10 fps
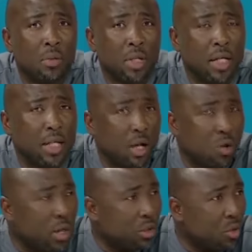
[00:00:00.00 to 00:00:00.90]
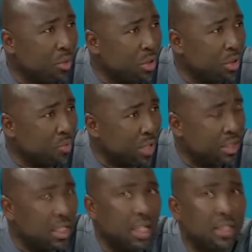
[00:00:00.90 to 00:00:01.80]
You get the ECOWAS Commission
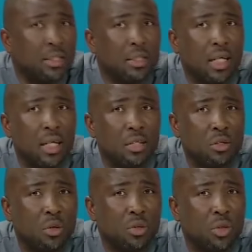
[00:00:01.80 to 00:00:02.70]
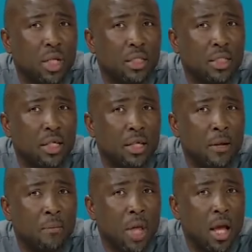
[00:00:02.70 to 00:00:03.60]
President, and you also get
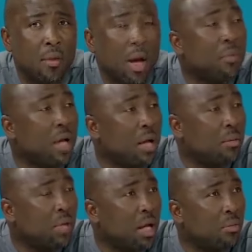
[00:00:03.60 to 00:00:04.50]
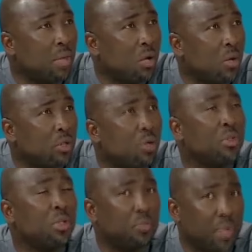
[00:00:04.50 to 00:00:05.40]
the ECOWAS
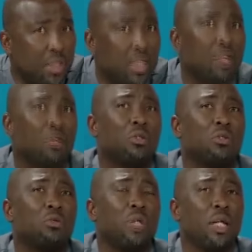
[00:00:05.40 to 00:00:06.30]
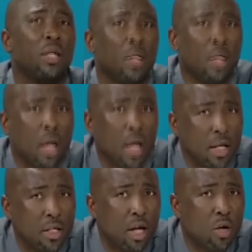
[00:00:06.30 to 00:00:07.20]
Commission President Dr. Toure,
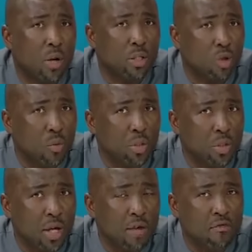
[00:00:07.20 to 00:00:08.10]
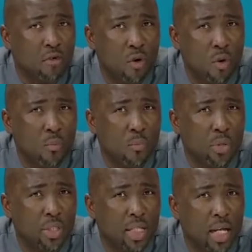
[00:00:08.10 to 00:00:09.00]
and the ECOWAS Commissioner for
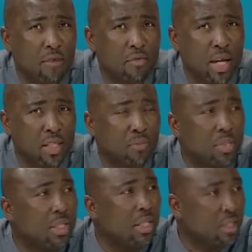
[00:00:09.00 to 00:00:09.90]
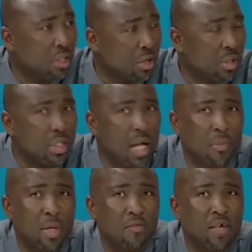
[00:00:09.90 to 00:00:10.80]
Political Affairs, Peace and Security,
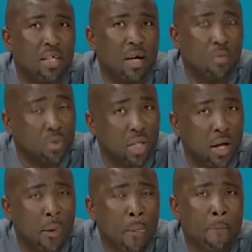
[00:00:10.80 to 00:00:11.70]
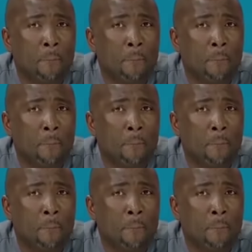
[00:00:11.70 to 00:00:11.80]
Abdel Fattah Musa.